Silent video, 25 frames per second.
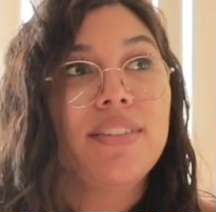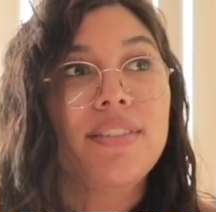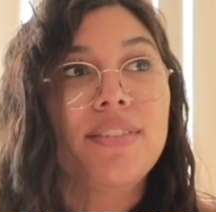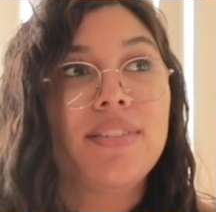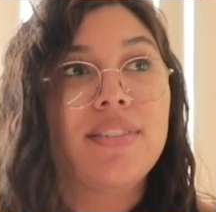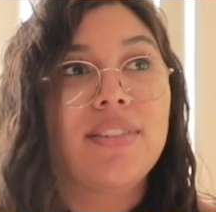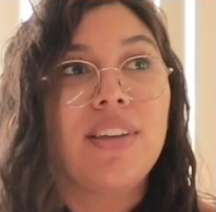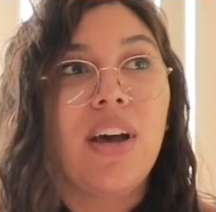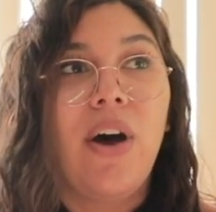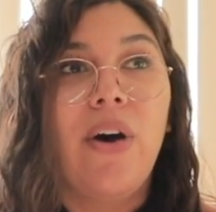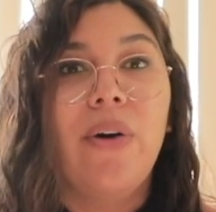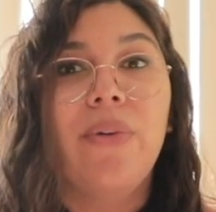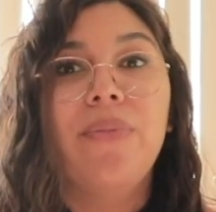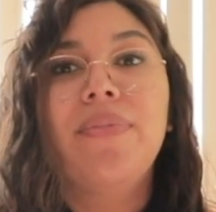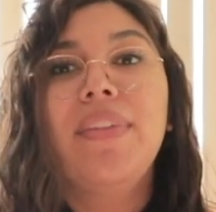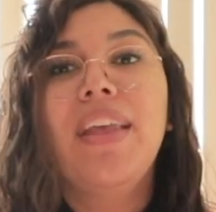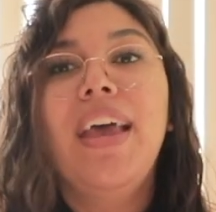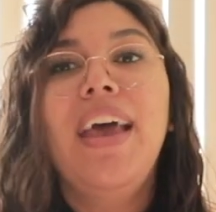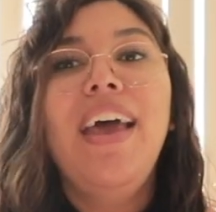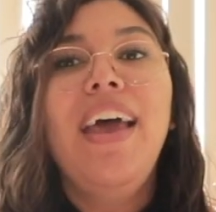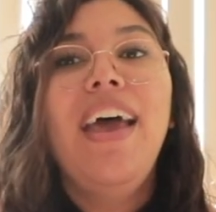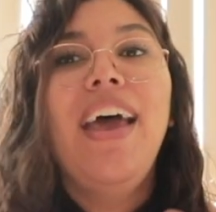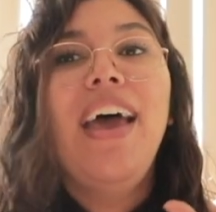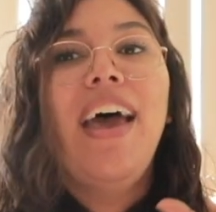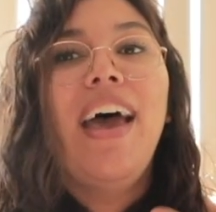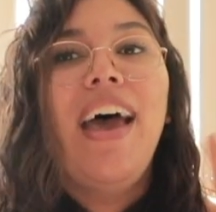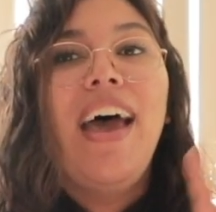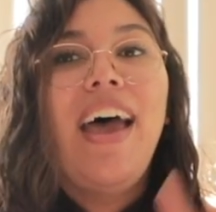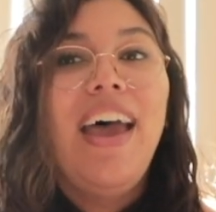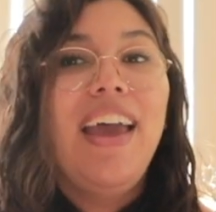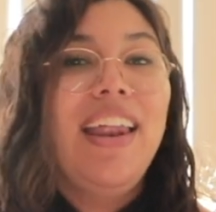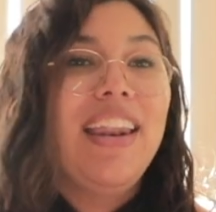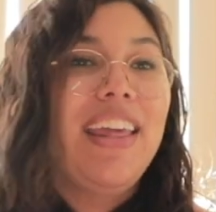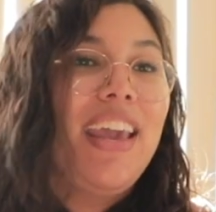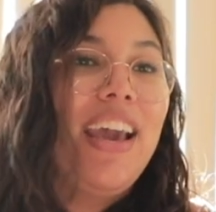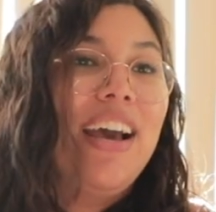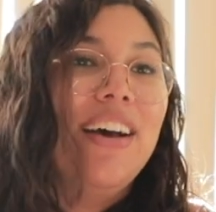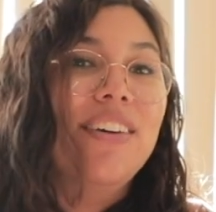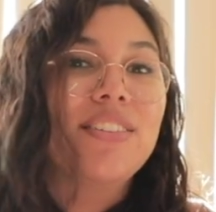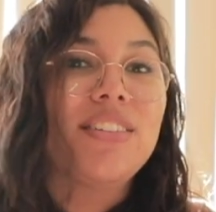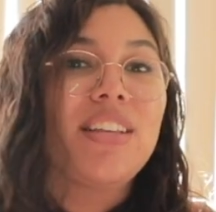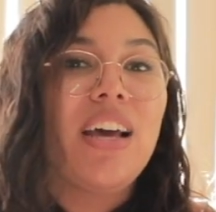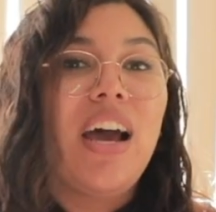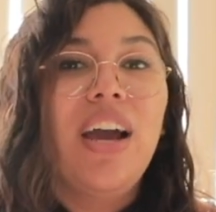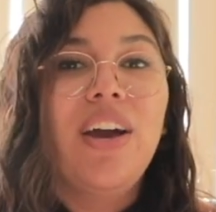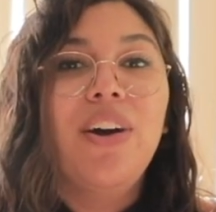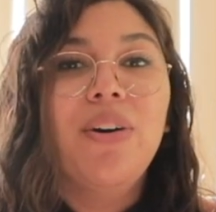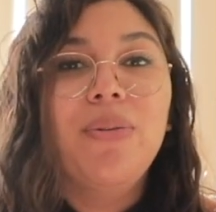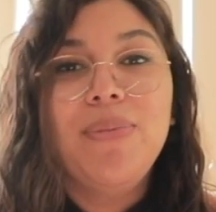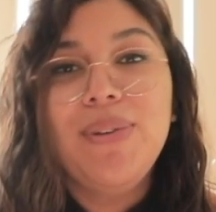So, Anyhows,
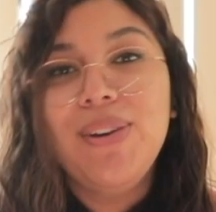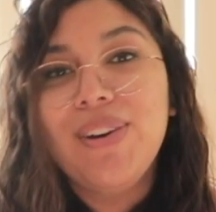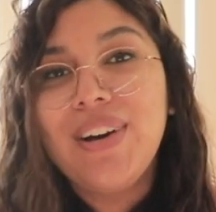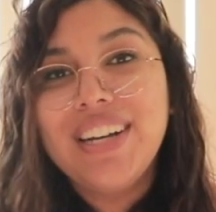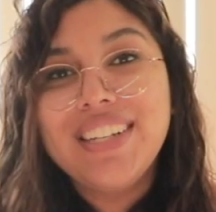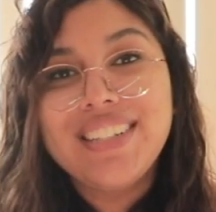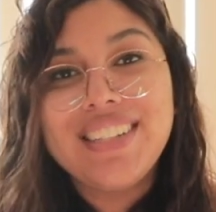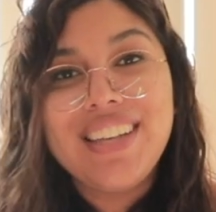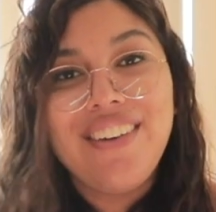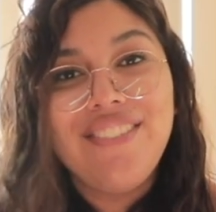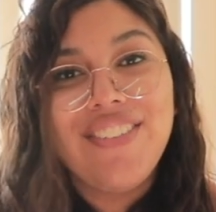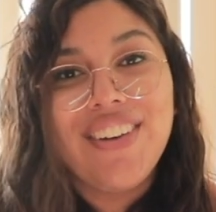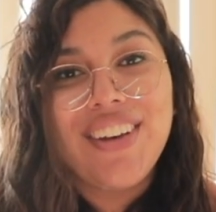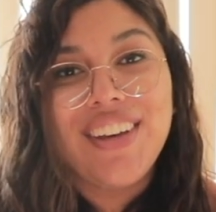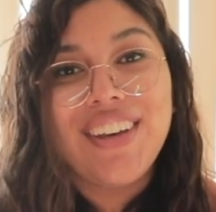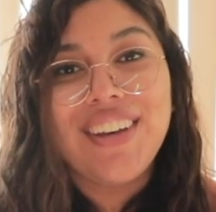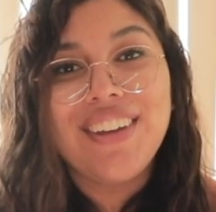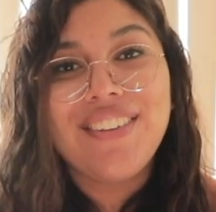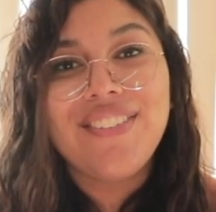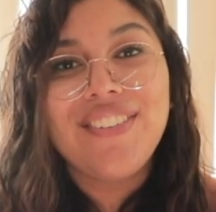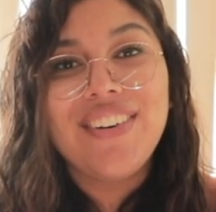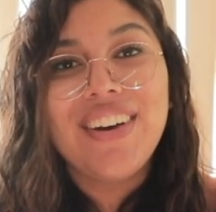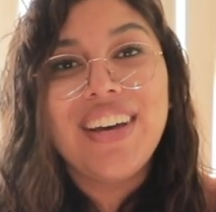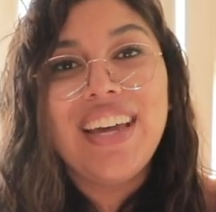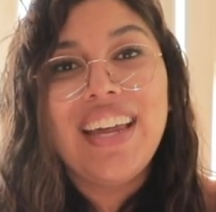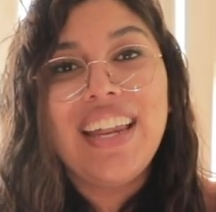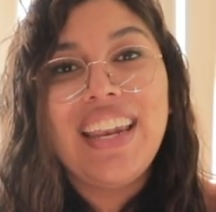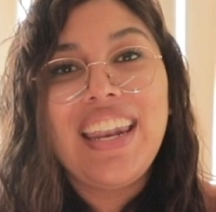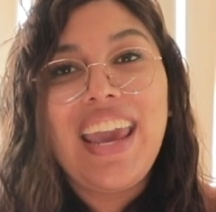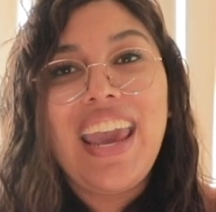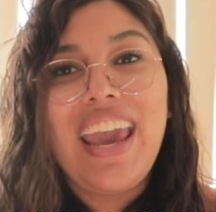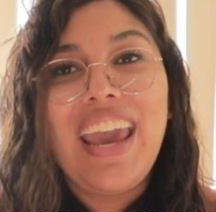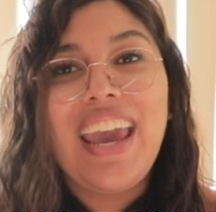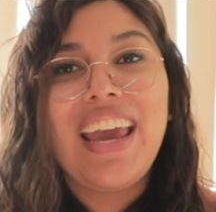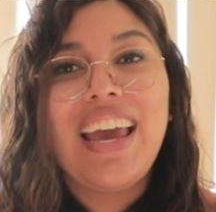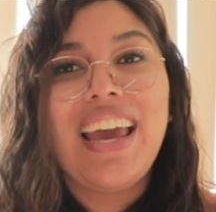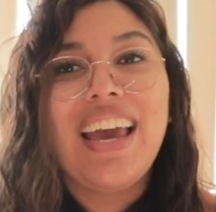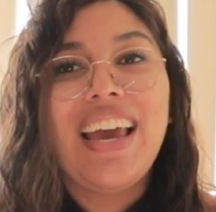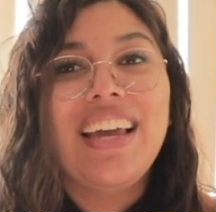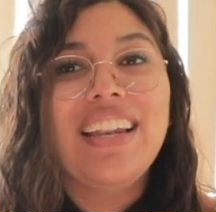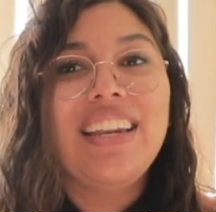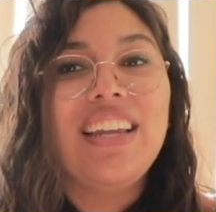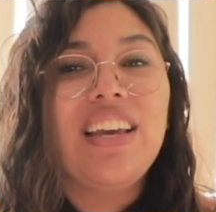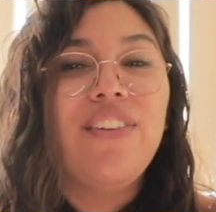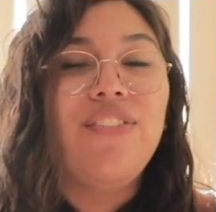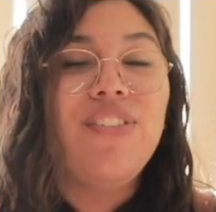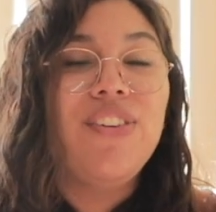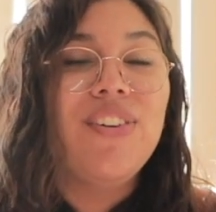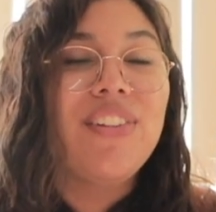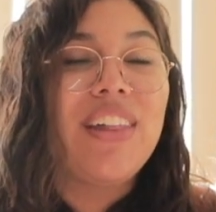I hope you guys have a good one, and
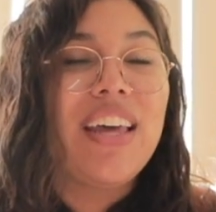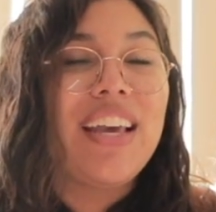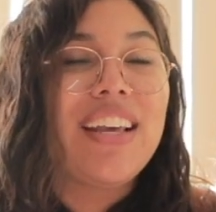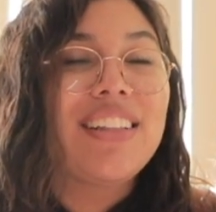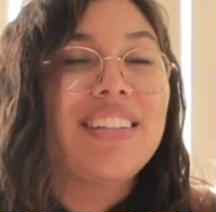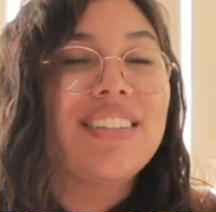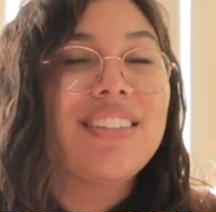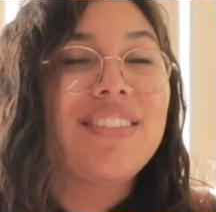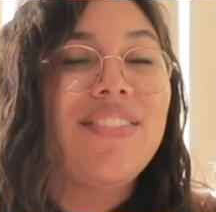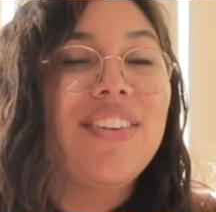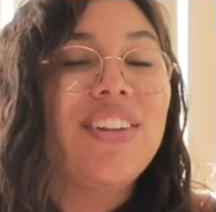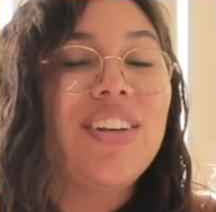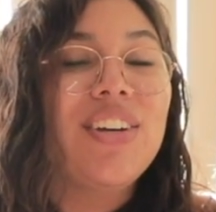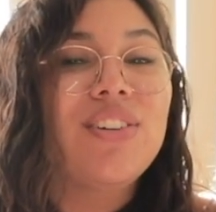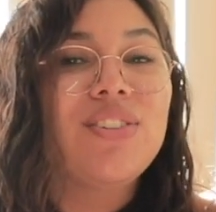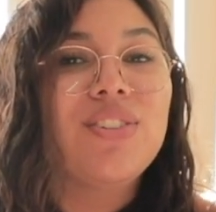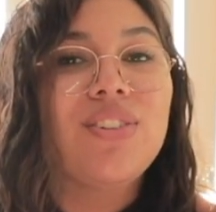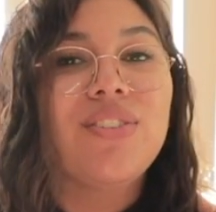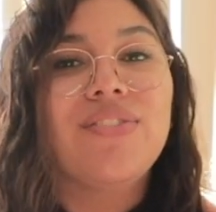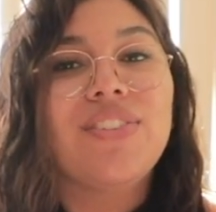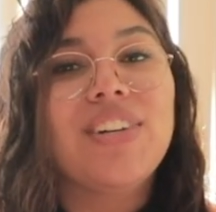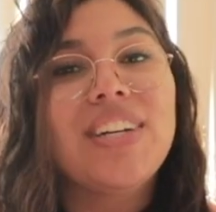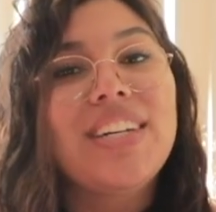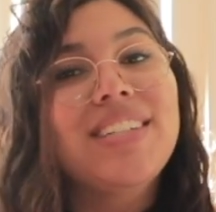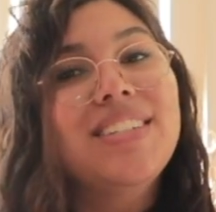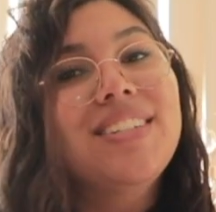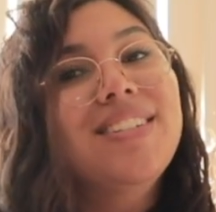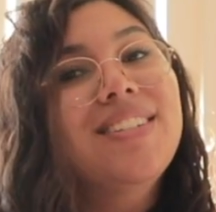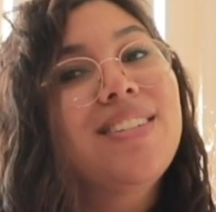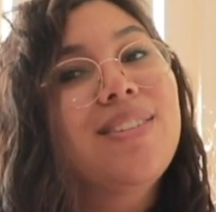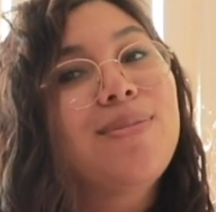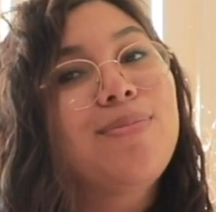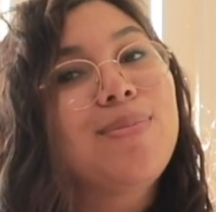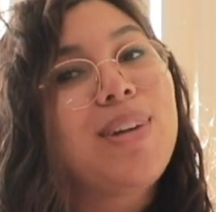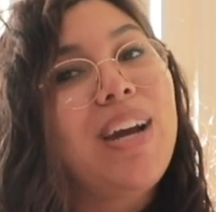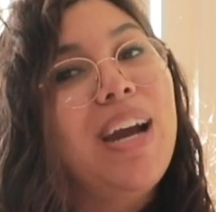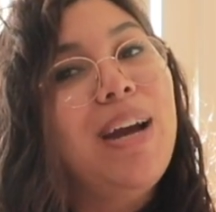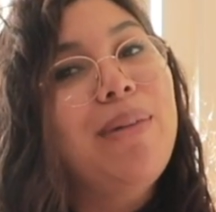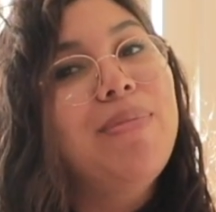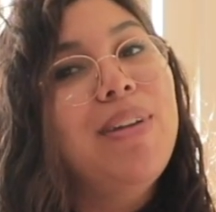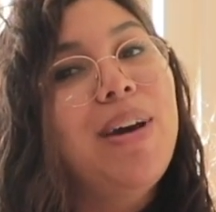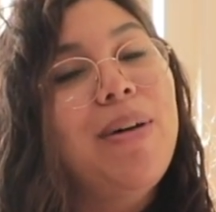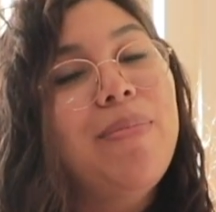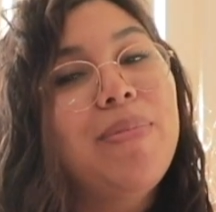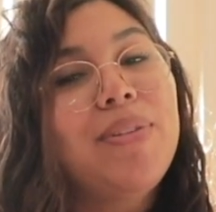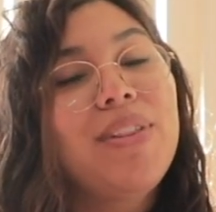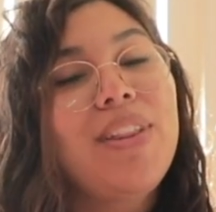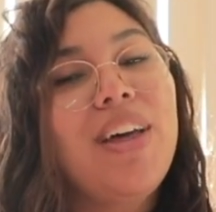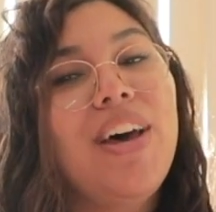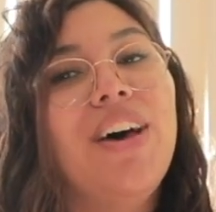if you like this video, don't forget to subscribe
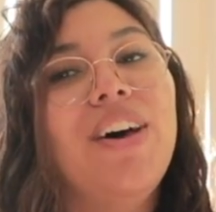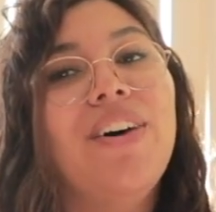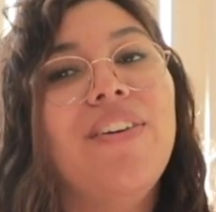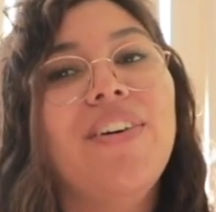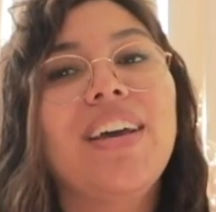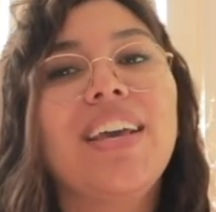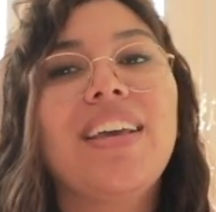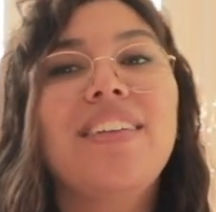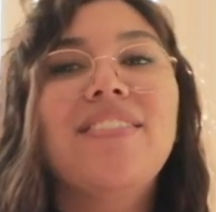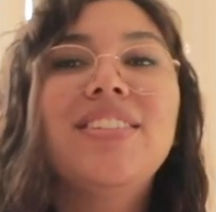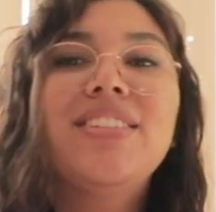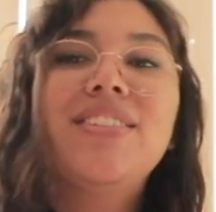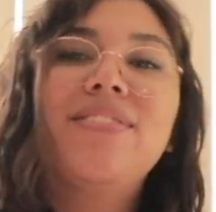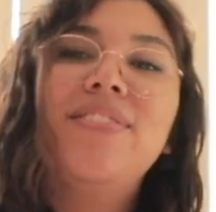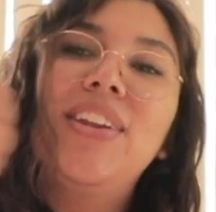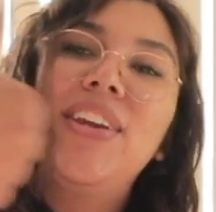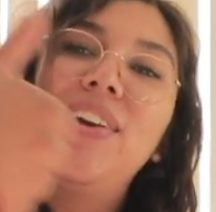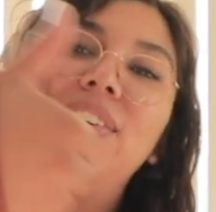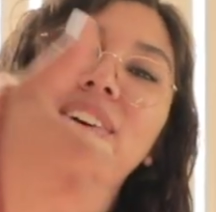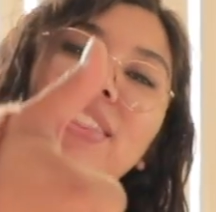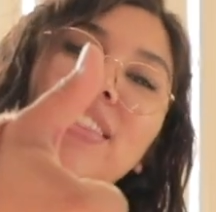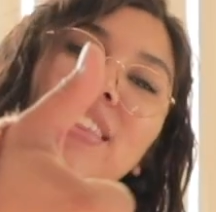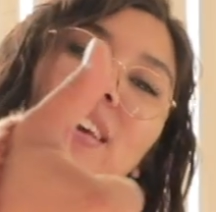down below, give this video a